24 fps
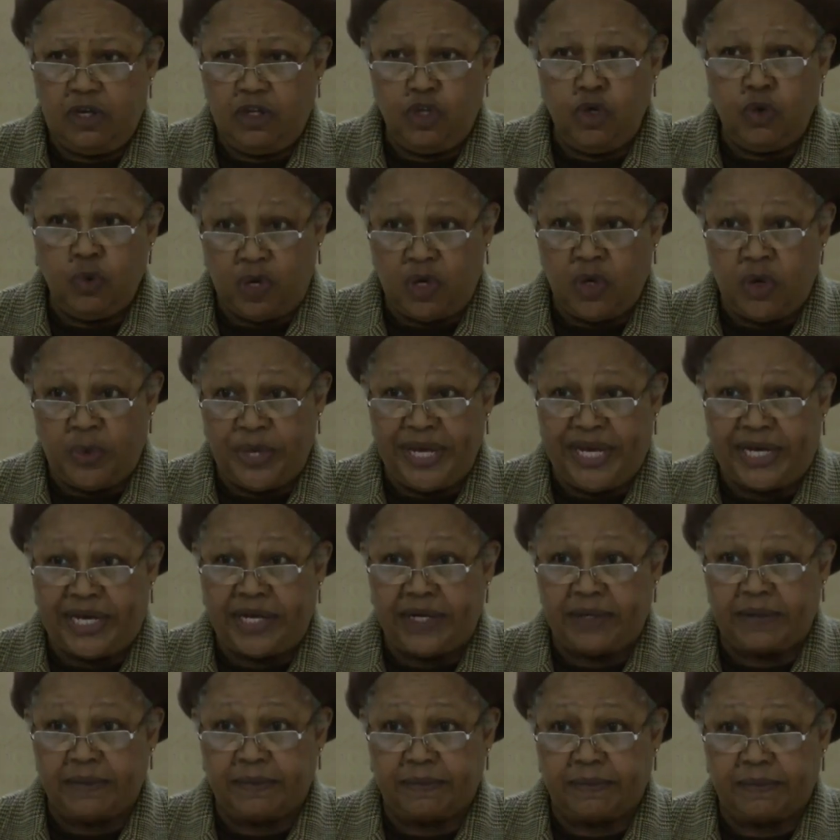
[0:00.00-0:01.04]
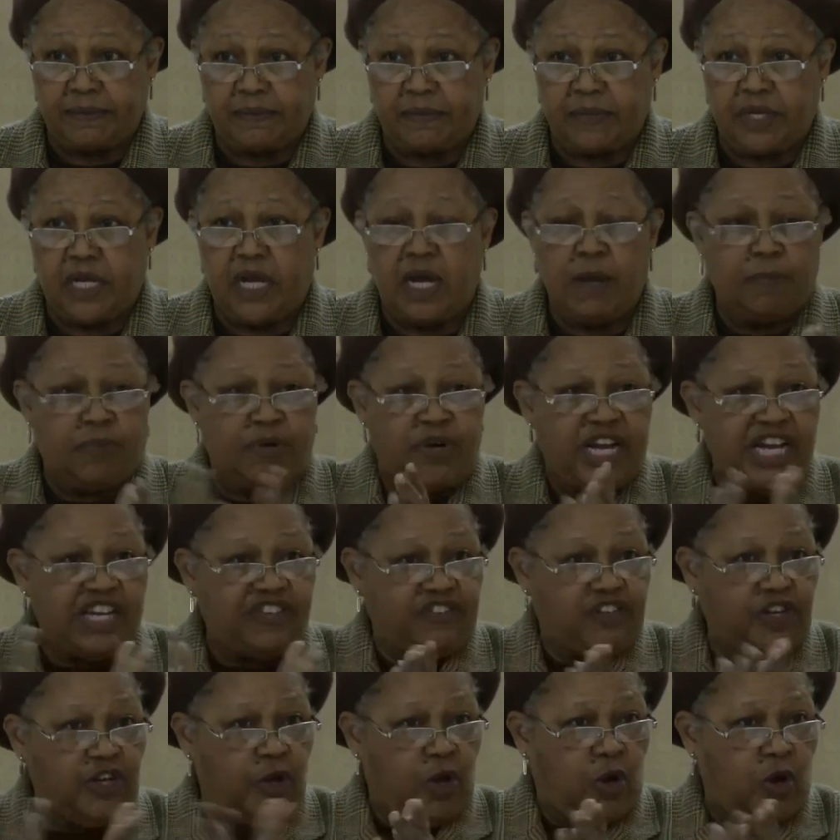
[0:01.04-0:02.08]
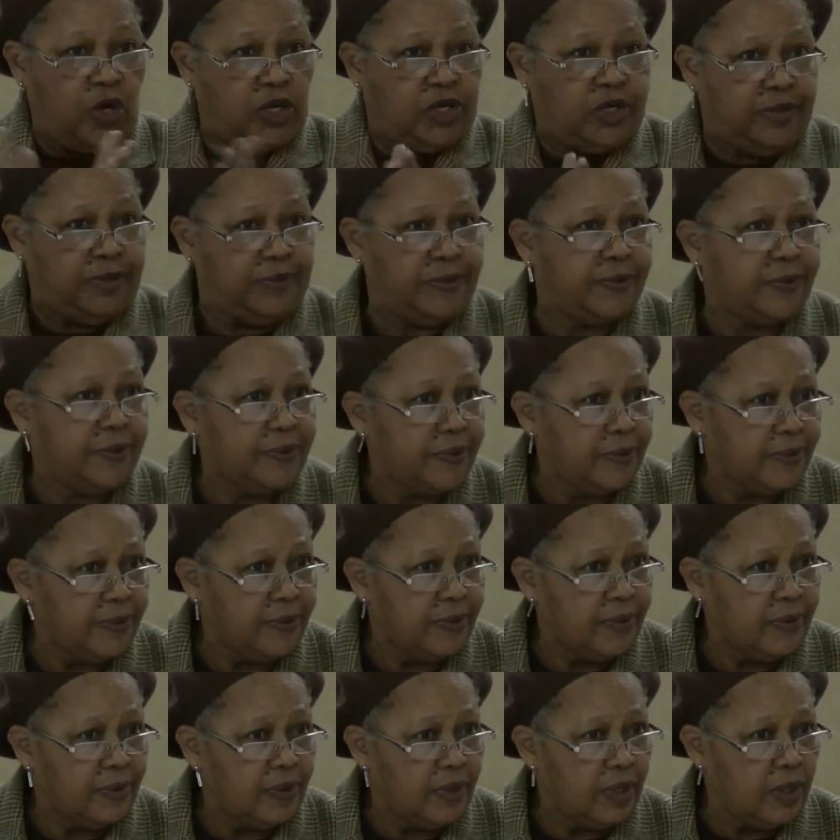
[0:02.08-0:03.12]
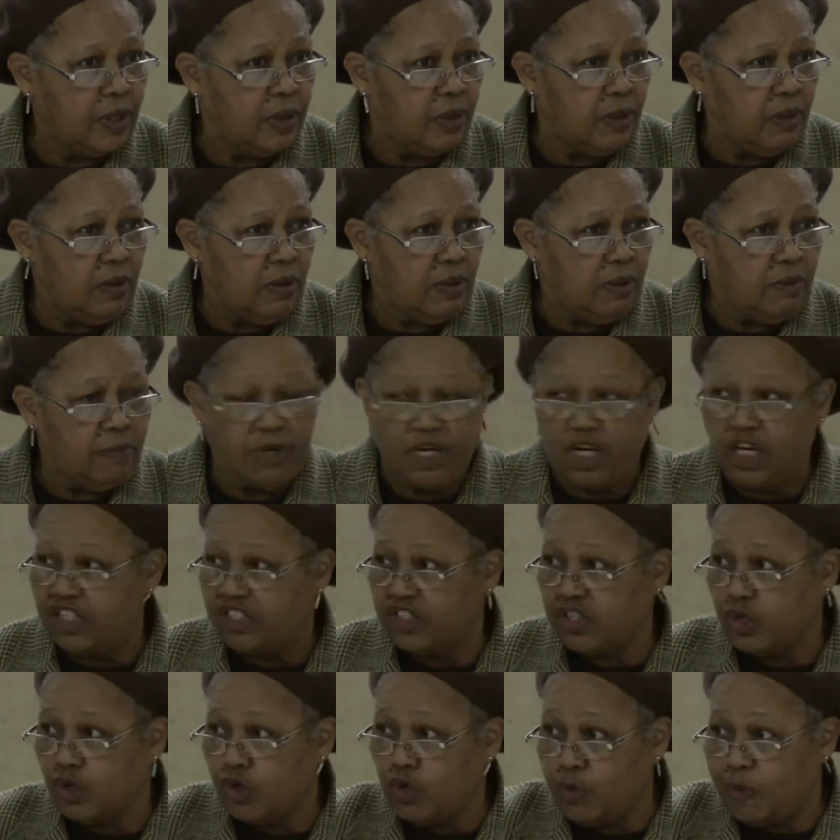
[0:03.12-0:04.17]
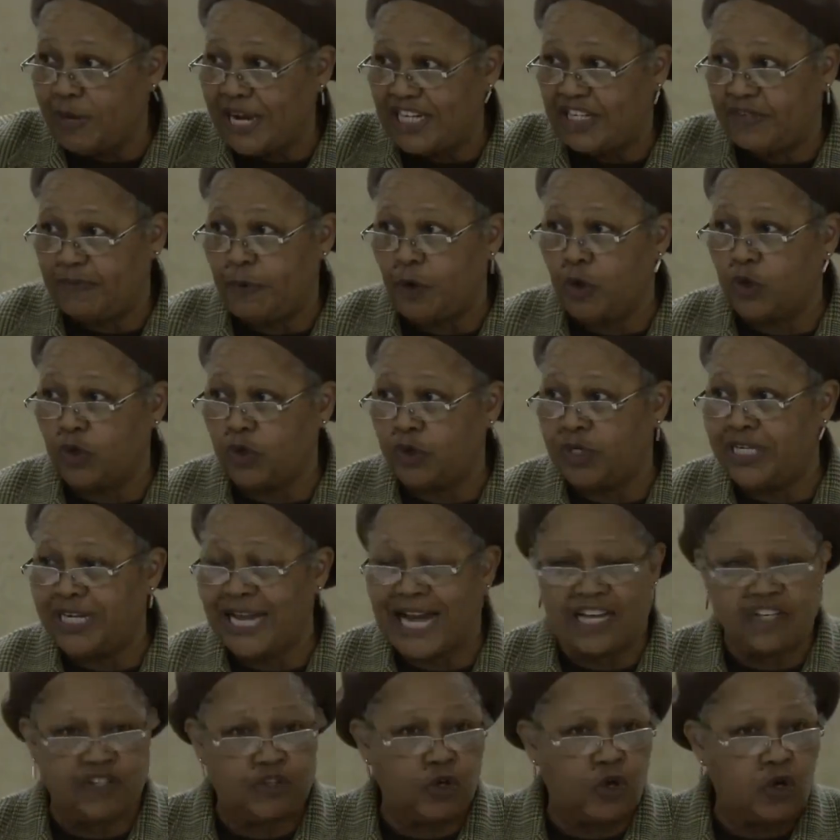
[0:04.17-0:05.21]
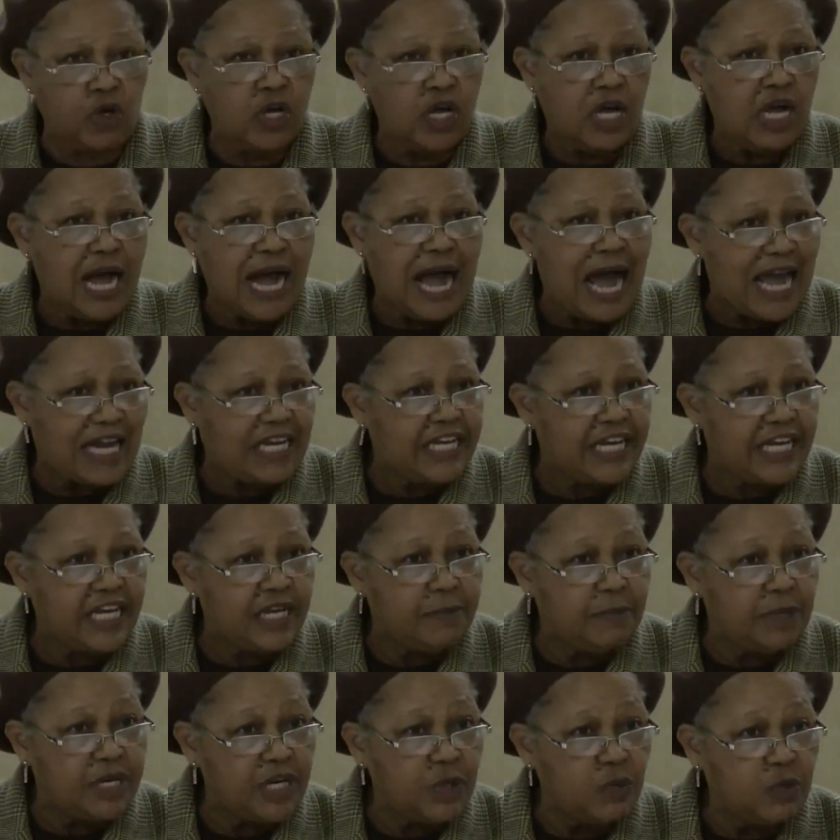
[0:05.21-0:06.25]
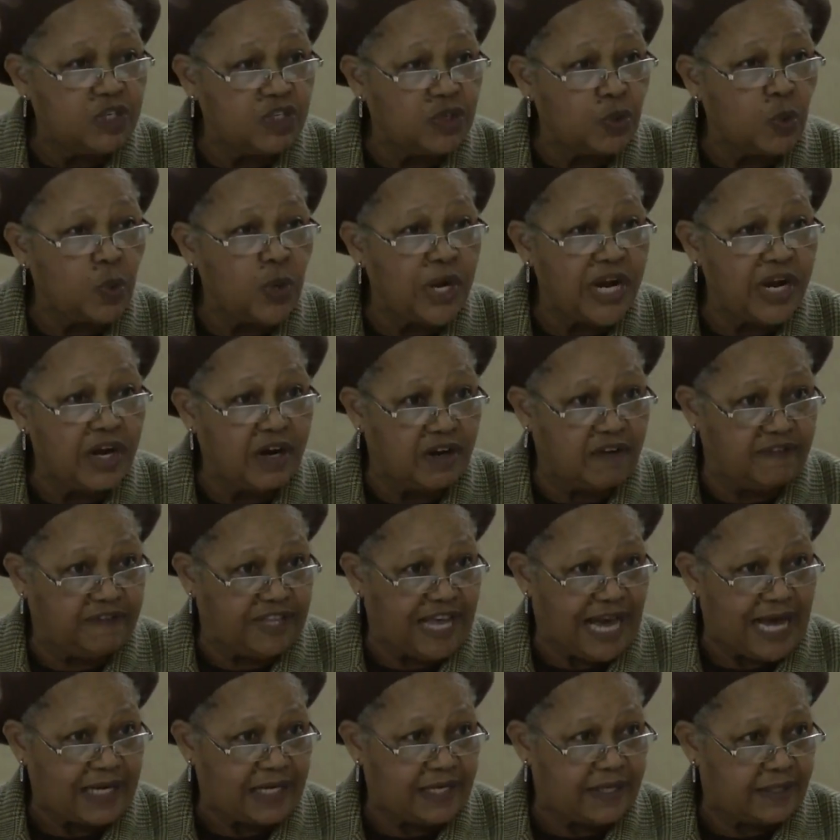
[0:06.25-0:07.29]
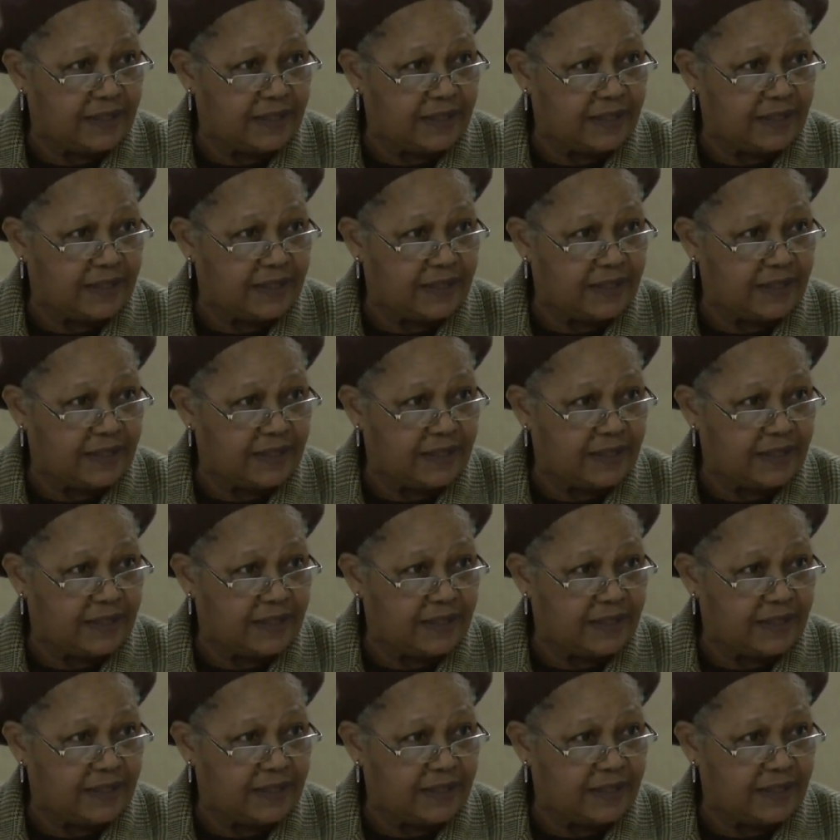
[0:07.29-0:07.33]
You were aware? Yes. Praise the Lord. Because the group I spoke to in Nassau, hardly anybody was aware of that.